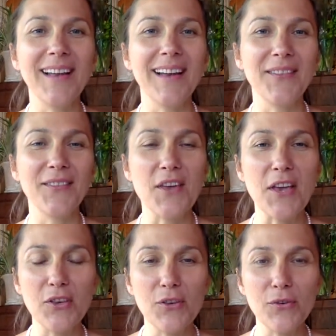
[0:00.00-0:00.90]
And
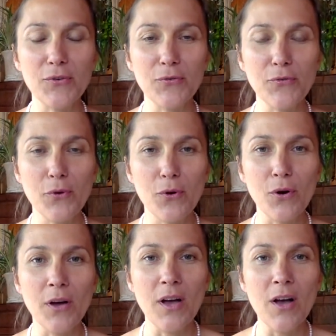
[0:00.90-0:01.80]
thank you
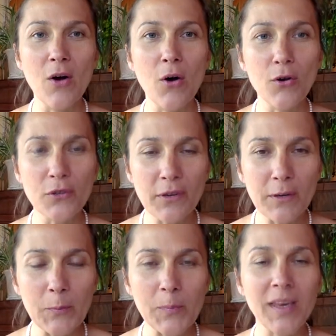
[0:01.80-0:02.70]
for
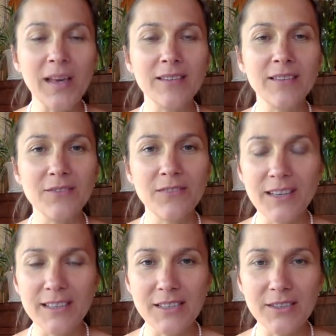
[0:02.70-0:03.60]
honoring me and
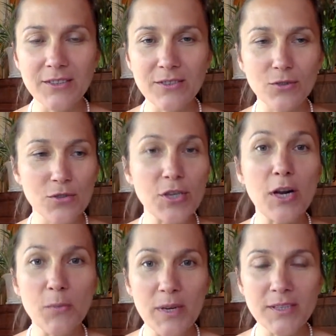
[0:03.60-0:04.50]
inviting to share
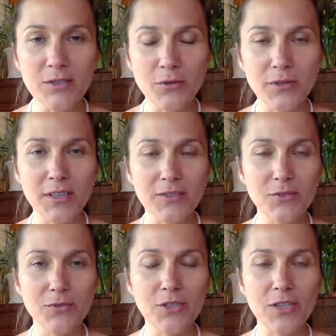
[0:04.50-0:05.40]
my story and
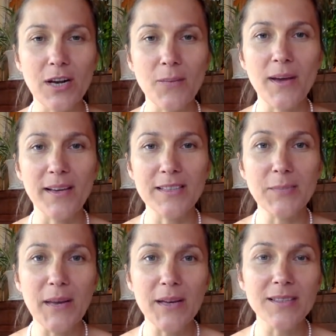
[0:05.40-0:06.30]
to share my
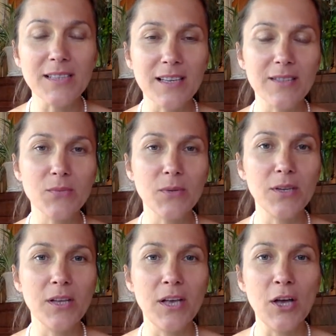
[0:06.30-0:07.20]
experience, and as well,
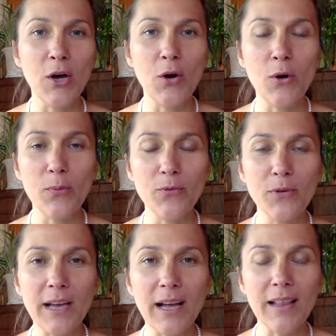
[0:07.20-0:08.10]

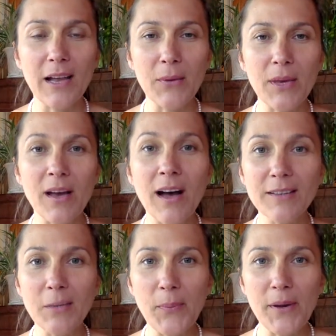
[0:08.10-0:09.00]
hopefully allowing
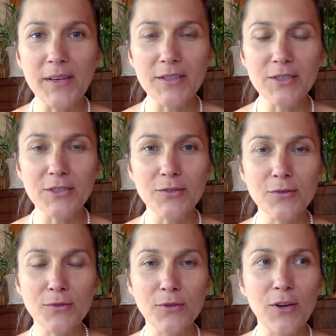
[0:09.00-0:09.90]
other parents
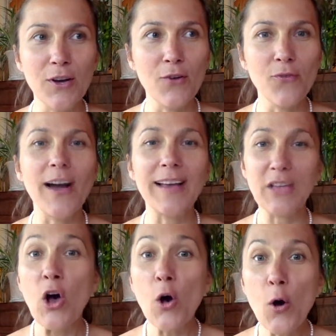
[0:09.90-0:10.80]
to find
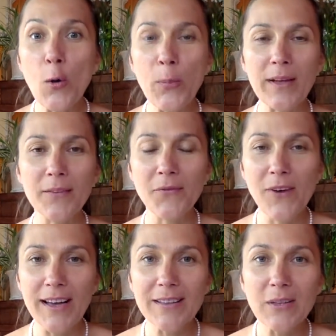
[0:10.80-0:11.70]
hope and find the